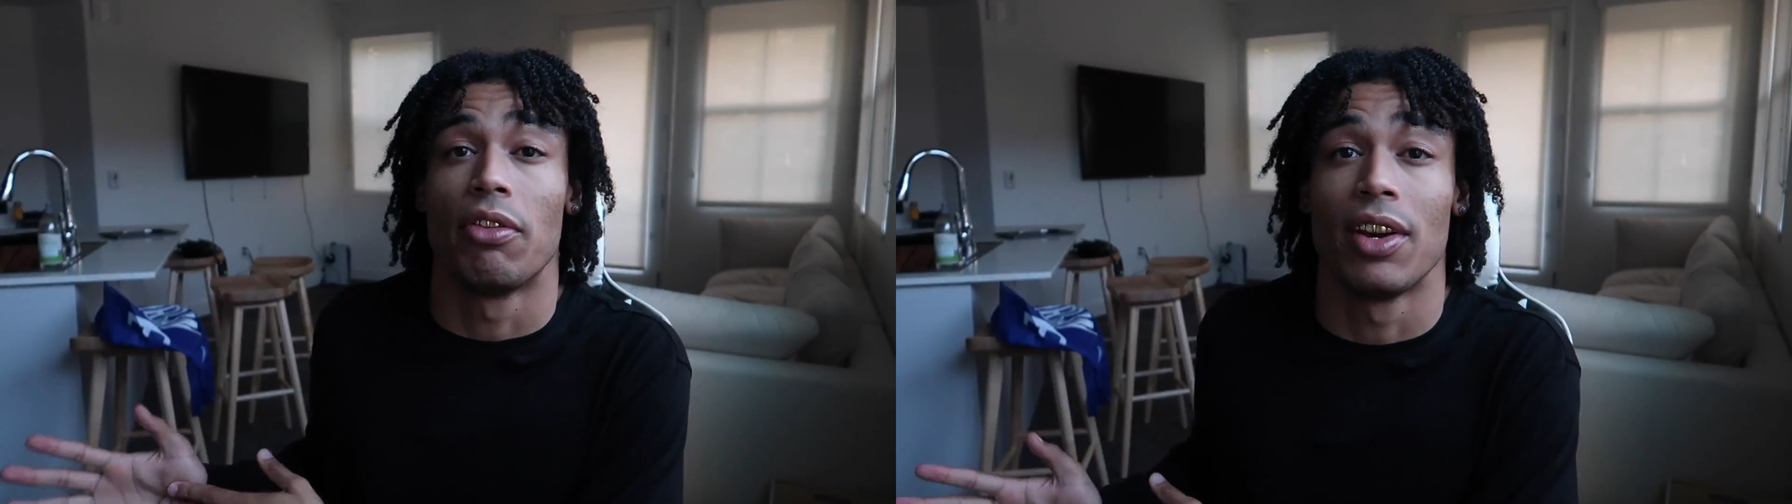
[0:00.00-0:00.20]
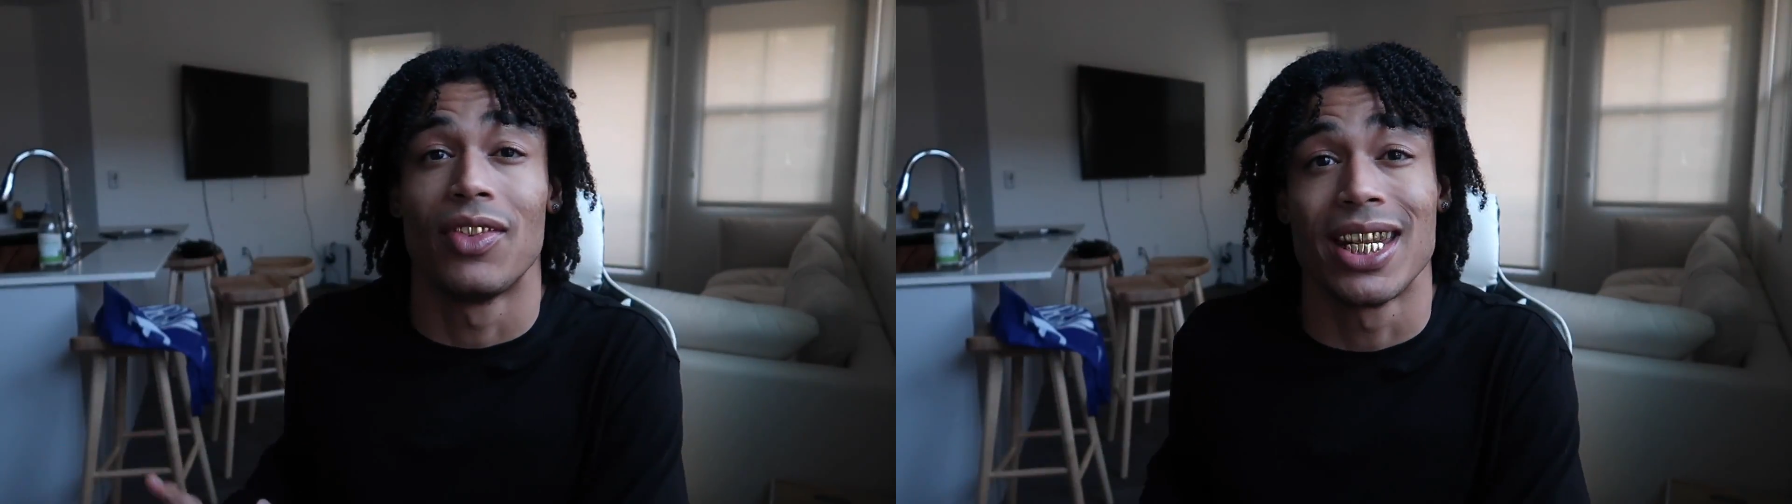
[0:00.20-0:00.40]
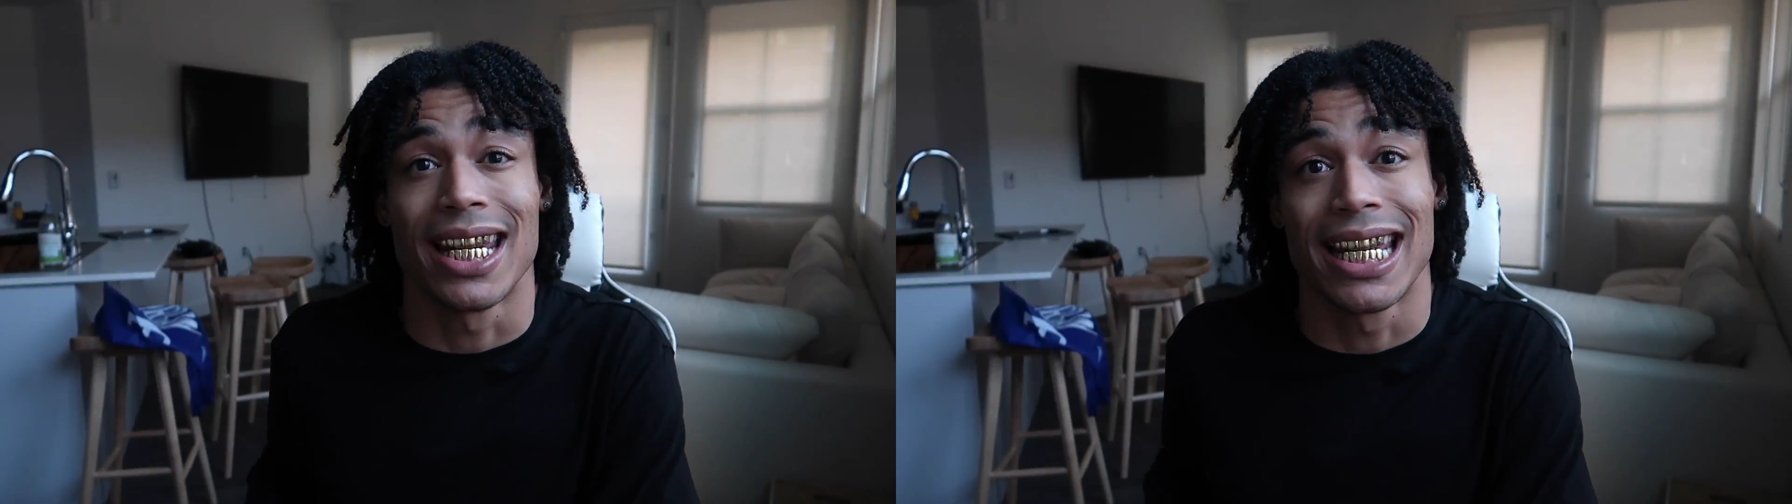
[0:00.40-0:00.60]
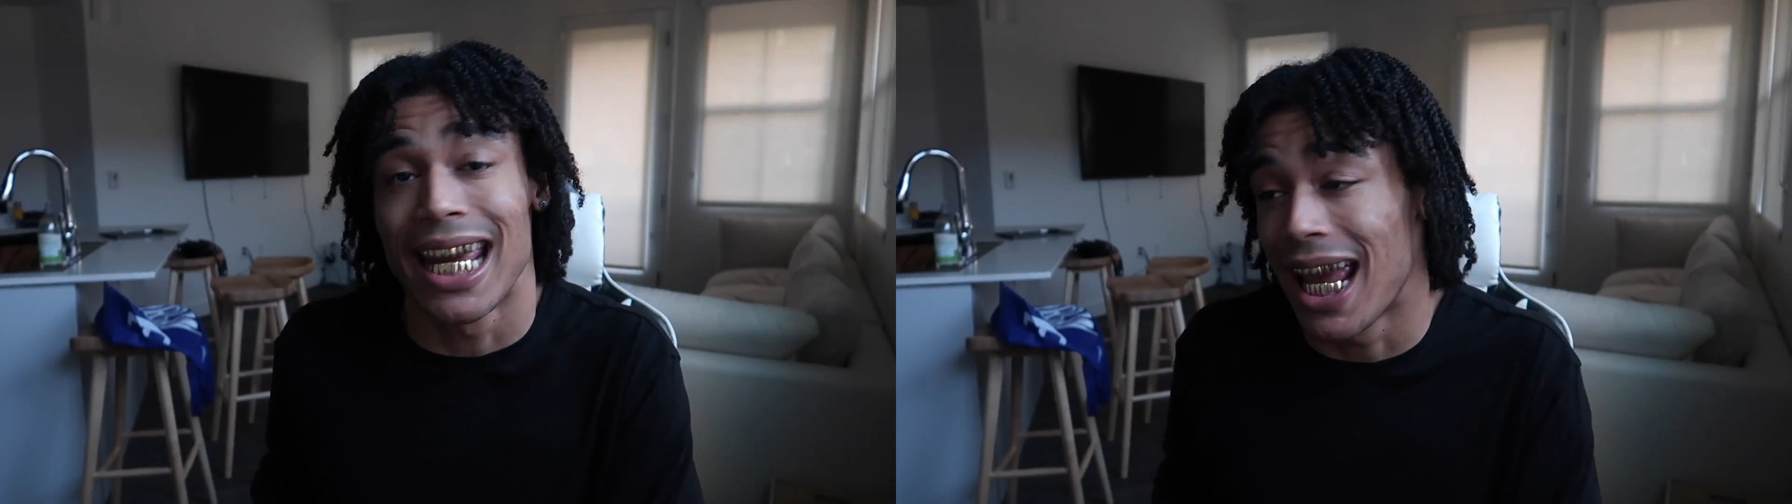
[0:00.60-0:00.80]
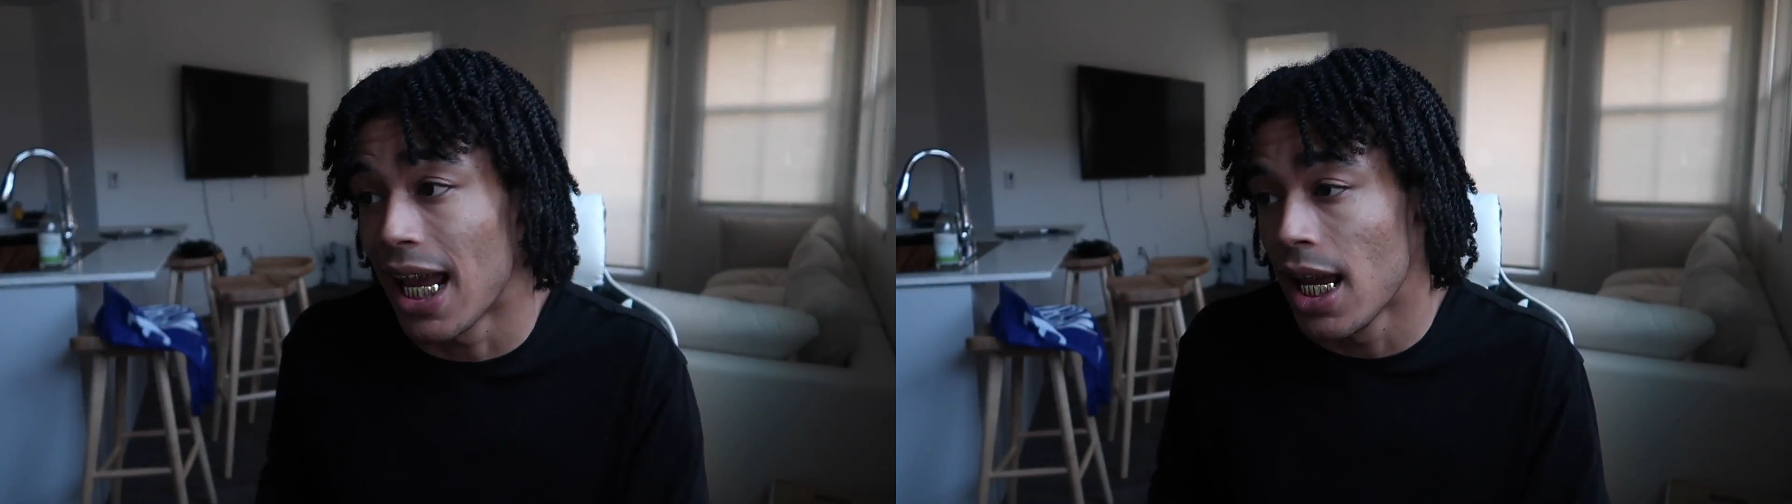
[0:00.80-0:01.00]
with
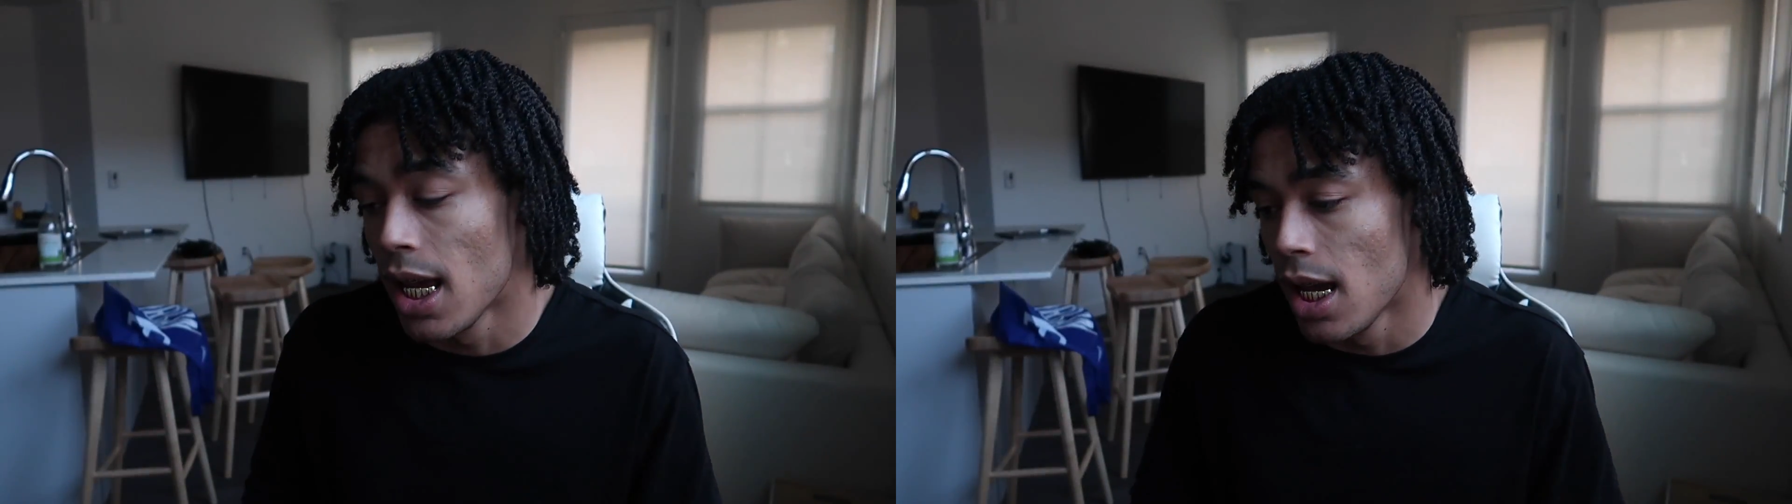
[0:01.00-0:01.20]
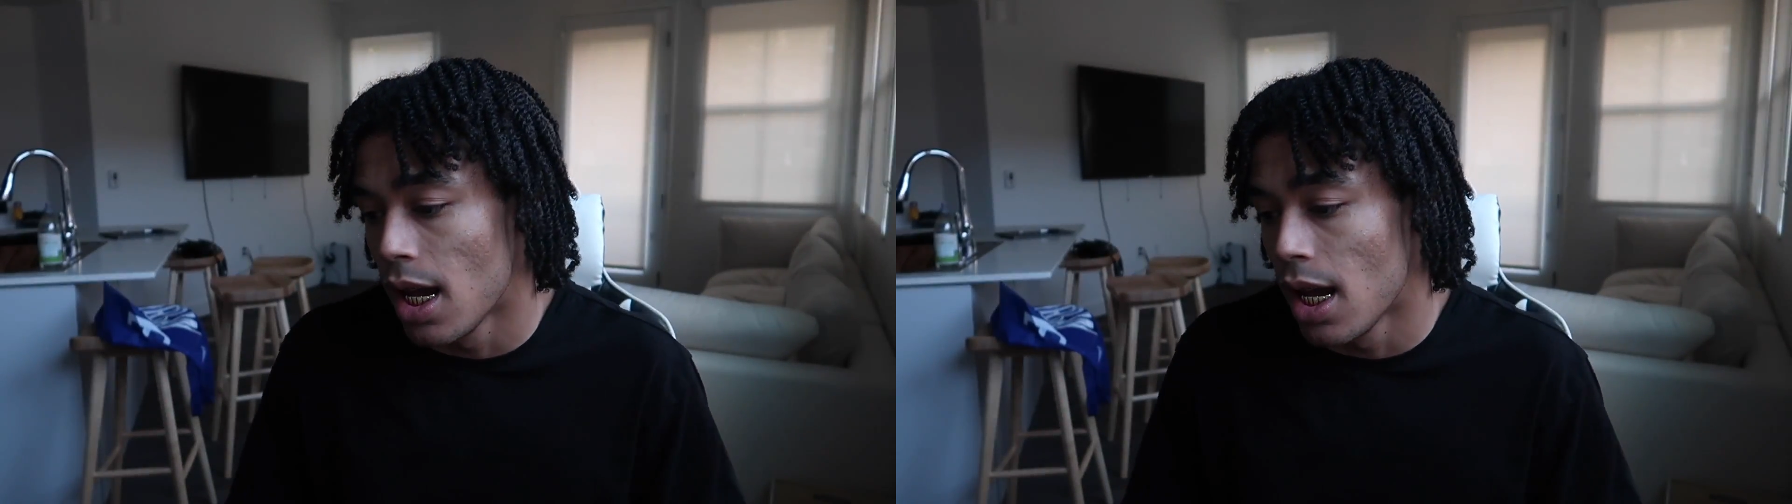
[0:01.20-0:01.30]
15K.